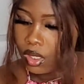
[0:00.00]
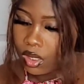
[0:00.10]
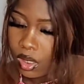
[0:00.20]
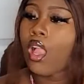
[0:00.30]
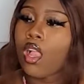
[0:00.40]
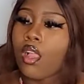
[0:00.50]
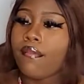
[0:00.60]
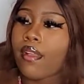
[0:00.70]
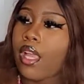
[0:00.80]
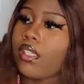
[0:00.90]
and this is
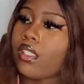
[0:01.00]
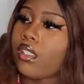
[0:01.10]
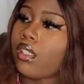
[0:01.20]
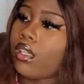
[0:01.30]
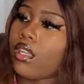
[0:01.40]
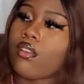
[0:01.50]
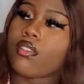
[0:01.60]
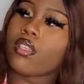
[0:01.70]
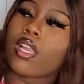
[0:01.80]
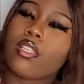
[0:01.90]
a piece I'm
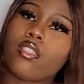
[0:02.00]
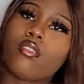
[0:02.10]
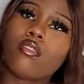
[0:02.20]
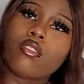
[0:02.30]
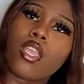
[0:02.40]
really excited to